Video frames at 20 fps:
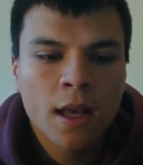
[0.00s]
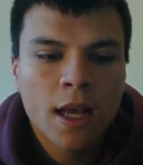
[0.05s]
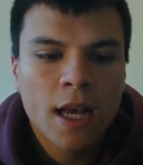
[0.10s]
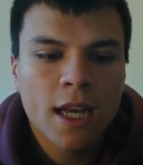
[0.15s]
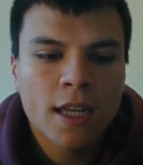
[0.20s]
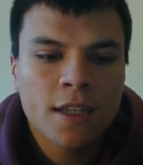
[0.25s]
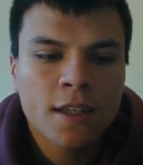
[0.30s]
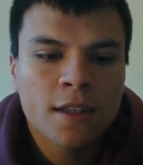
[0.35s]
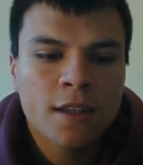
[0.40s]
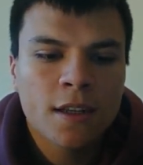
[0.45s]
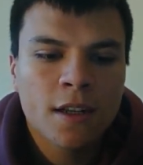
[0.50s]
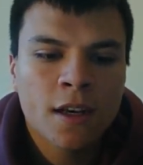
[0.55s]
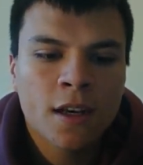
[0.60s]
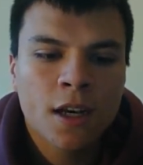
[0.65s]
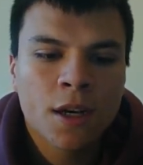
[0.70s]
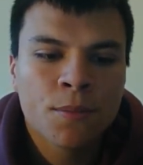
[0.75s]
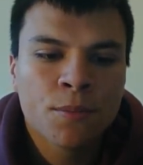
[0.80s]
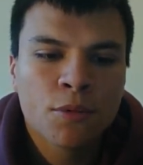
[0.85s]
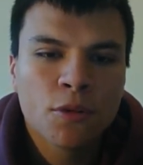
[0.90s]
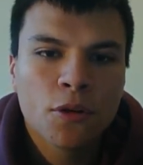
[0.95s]
Heading
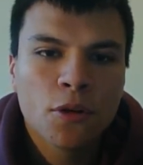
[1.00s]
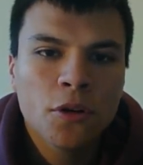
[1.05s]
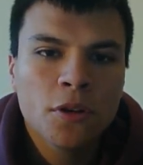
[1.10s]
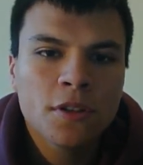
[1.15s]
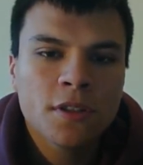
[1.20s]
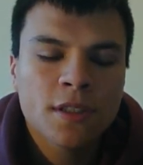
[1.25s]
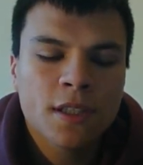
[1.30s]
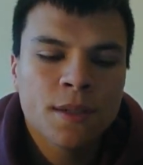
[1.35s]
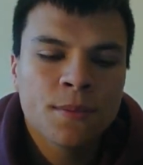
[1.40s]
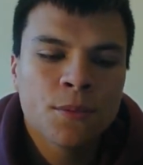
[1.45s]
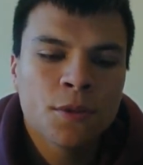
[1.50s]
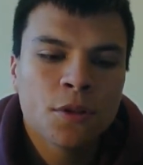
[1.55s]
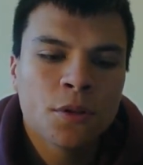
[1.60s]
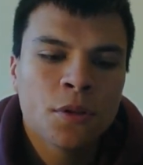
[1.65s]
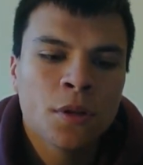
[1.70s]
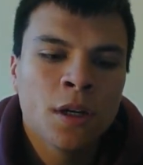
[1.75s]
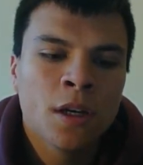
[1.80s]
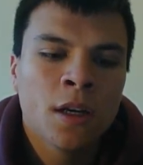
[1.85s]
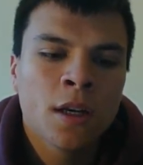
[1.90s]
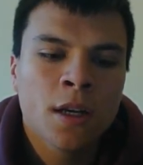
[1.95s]
abroad, and
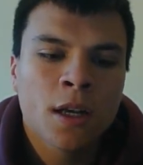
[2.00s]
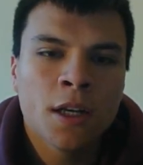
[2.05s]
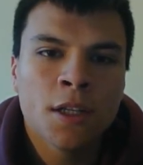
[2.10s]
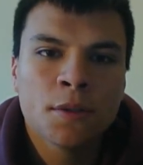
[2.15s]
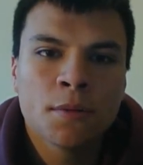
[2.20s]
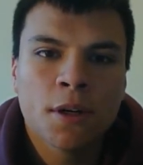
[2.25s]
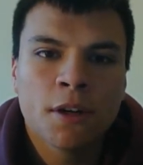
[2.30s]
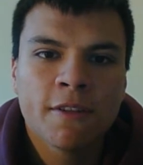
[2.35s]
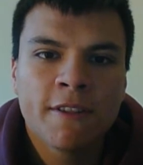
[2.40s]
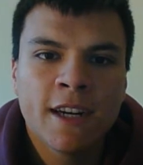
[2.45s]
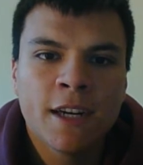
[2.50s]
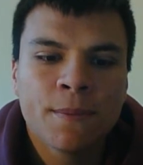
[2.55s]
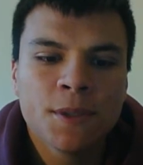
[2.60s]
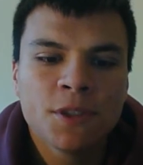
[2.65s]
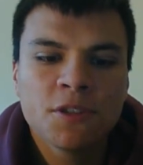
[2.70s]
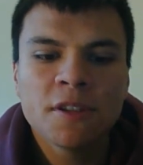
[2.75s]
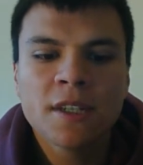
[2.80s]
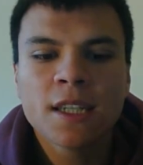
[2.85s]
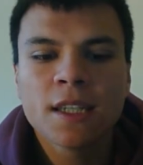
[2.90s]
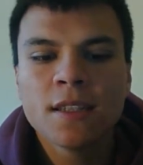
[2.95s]
we'll go to our Real
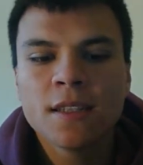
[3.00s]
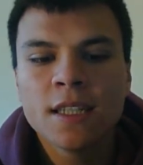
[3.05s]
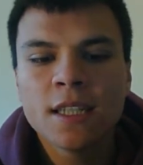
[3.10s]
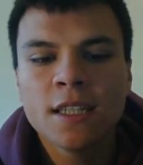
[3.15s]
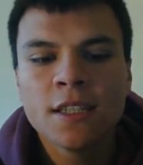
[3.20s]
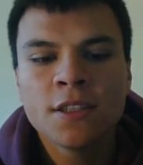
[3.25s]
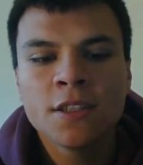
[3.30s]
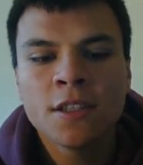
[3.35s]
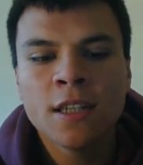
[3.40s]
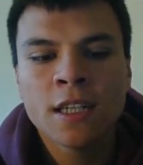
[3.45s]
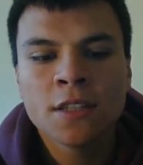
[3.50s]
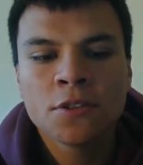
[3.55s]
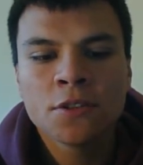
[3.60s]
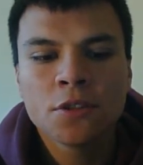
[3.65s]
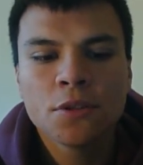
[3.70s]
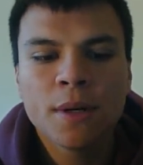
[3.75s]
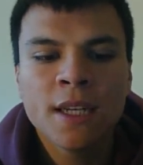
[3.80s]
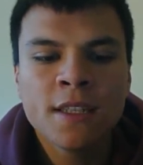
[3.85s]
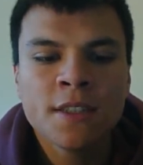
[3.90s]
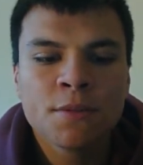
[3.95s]
Madrid contingent as
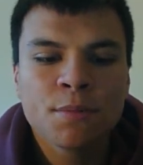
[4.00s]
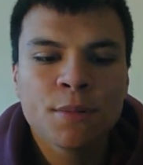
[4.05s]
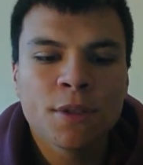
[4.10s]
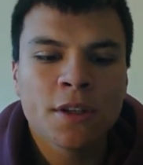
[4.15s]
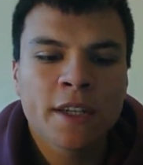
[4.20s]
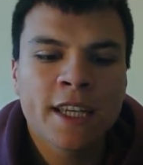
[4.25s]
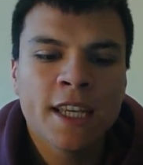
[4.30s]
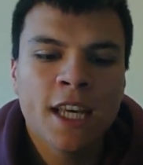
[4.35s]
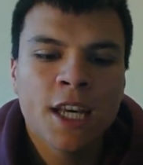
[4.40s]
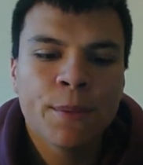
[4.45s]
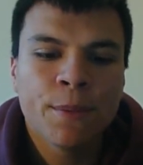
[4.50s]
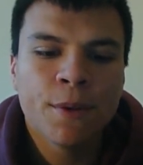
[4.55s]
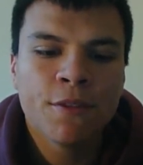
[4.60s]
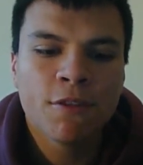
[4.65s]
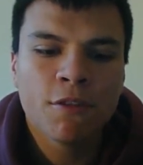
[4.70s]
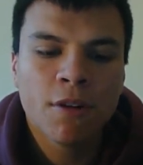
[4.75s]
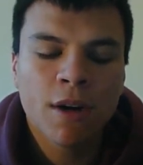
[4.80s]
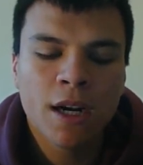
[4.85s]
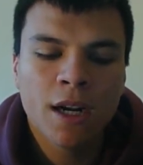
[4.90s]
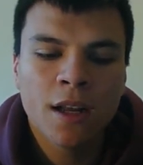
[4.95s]
always. We've got Guillermo
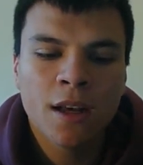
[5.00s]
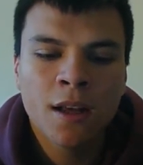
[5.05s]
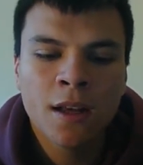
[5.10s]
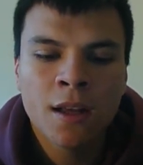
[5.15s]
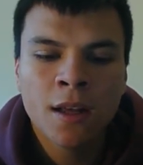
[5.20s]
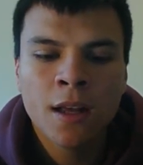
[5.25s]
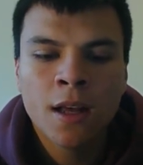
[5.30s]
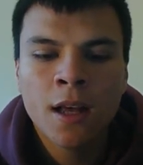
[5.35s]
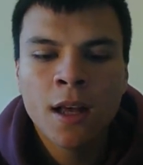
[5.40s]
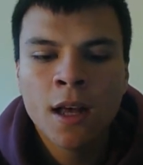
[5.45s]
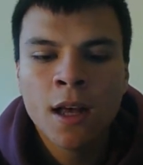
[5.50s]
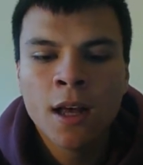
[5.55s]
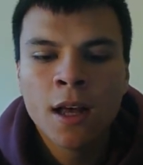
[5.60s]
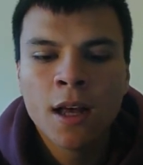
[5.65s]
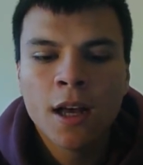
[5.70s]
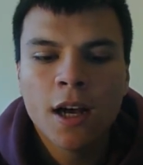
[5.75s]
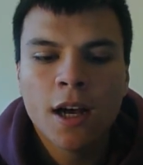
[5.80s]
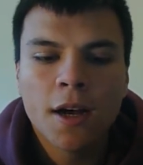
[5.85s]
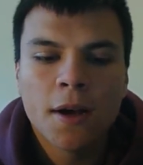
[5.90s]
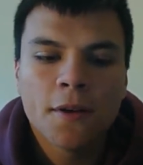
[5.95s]
Varela
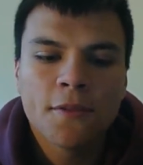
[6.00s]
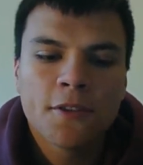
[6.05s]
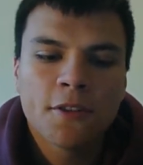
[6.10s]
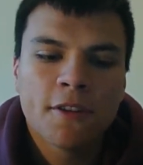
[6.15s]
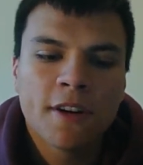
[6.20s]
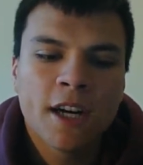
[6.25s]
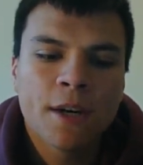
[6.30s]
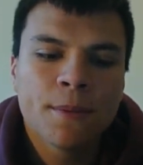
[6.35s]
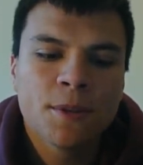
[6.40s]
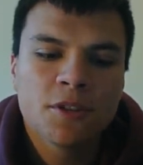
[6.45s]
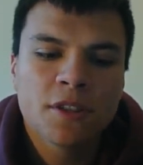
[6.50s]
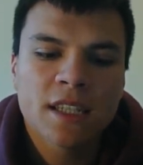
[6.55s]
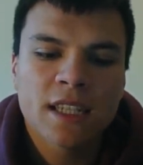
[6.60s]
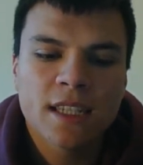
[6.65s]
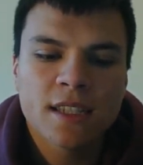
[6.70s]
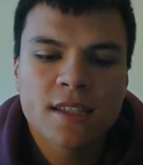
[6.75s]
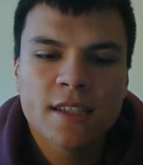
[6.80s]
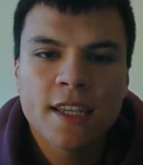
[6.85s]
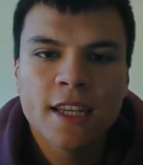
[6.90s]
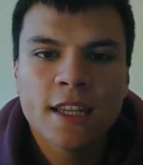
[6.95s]
for Real Madrid
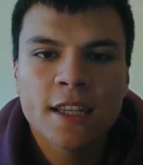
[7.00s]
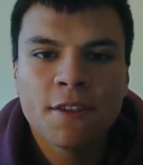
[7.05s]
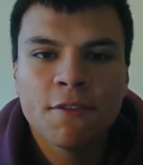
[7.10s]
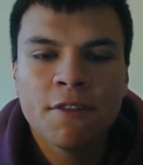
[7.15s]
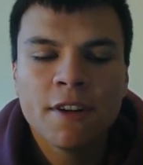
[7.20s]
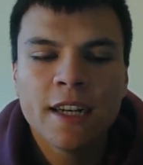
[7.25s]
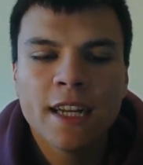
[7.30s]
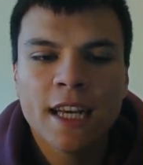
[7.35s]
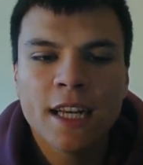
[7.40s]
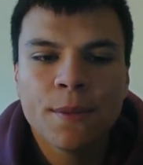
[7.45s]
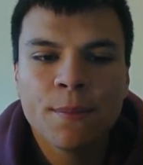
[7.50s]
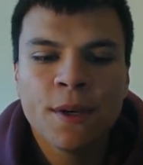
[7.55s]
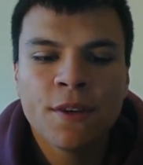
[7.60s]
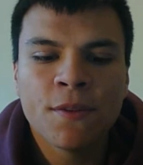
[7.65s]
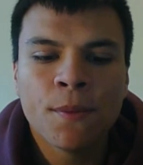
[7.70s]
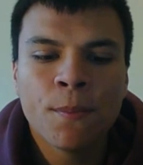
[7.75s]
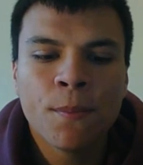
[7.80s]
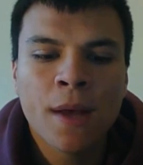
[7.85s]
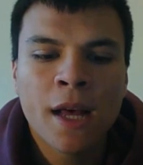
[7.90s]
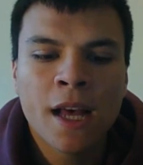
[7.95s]
Castilla. They've really had a bit
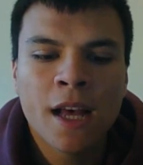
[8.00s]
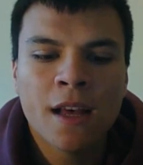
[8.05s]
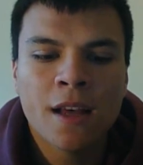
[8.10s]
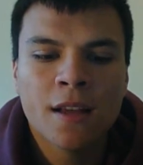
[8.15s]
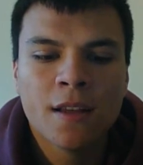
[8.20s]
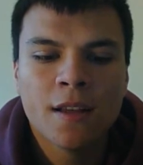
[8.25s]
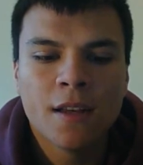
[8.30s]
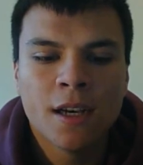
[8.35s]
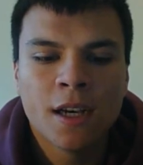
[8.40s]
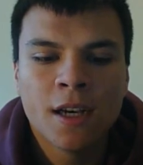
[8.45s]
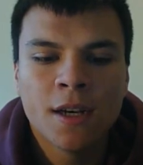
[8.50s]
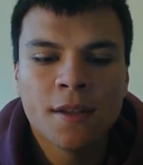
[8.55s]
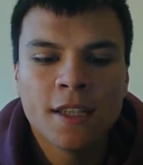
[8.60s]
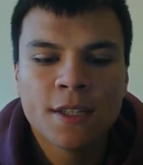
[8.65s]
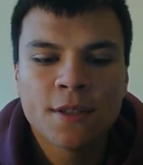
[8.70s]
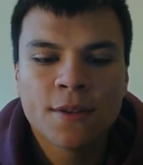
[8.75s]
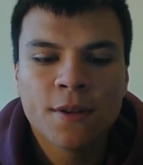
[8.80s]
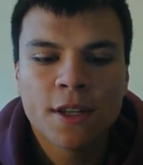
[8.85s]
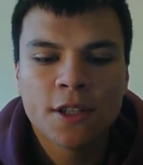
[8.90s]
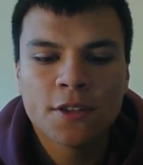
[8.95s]
of a mare
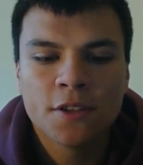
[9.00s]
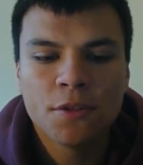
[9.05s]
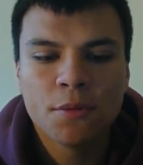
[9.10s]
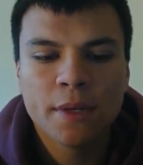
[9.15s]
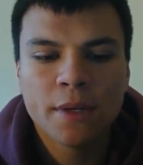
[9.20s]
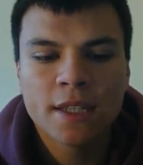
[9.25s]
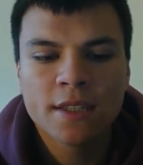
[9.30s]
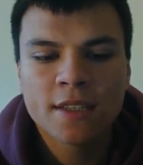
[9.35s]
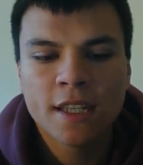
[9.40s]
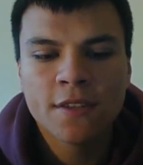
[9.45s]
these last few weeks.